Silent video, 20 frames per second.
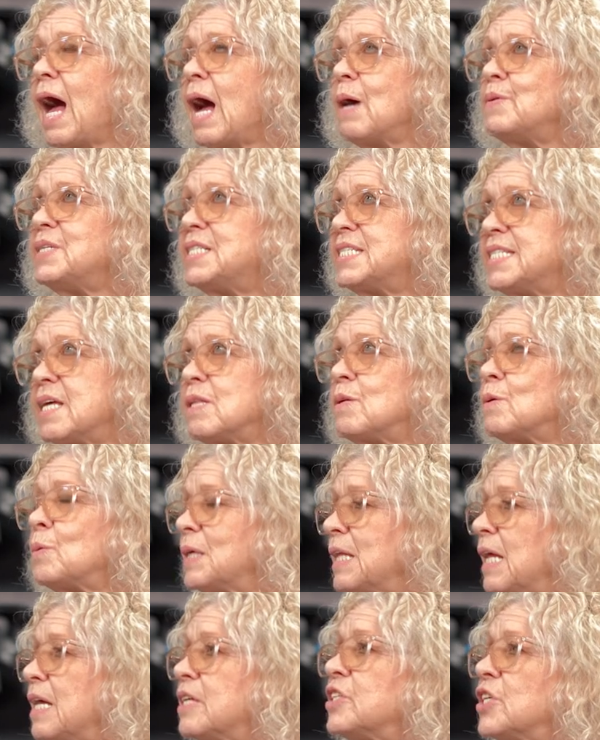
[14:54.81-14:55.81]
I would say the
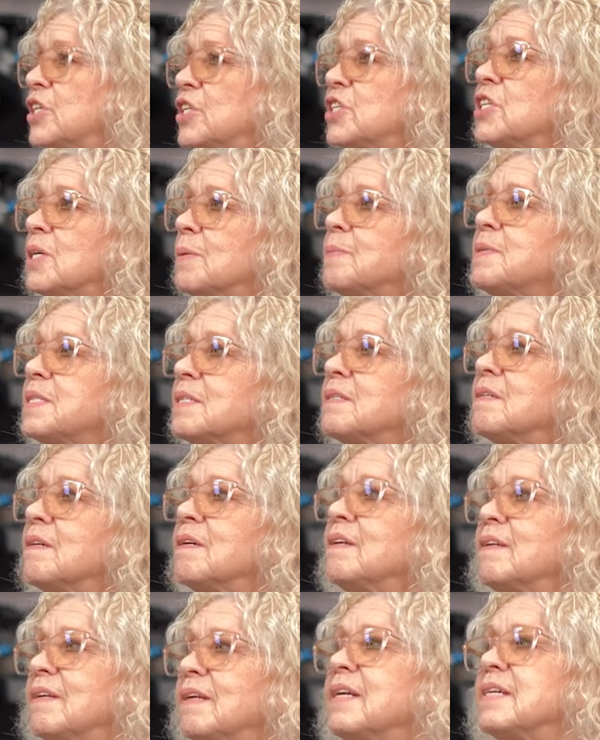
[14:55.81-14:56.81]
relationships
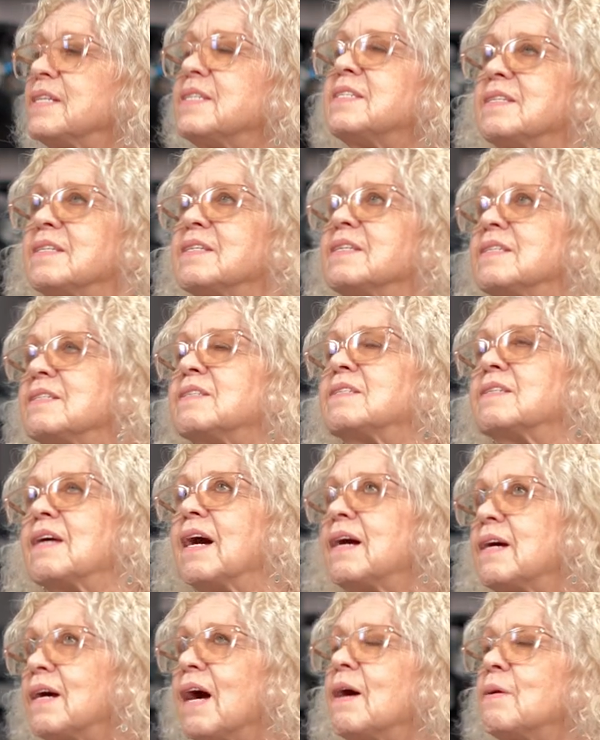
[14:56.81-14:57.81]
is is
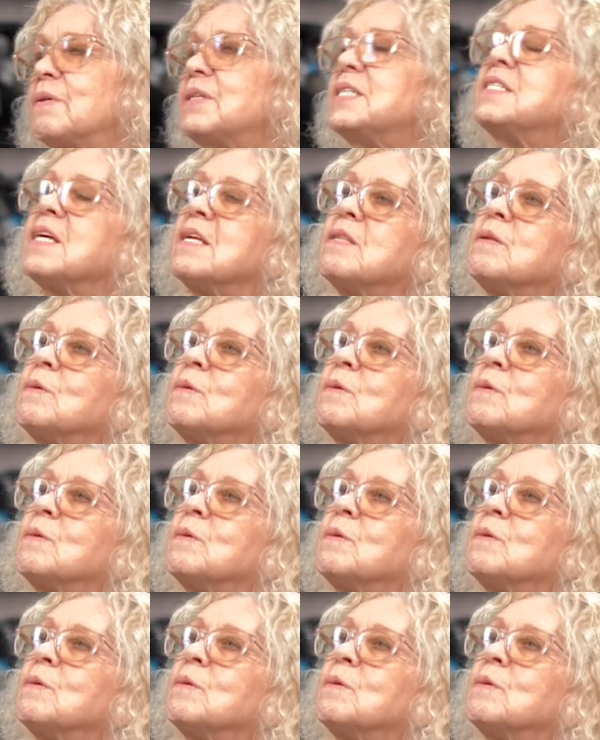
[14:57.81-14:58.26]
I, I would say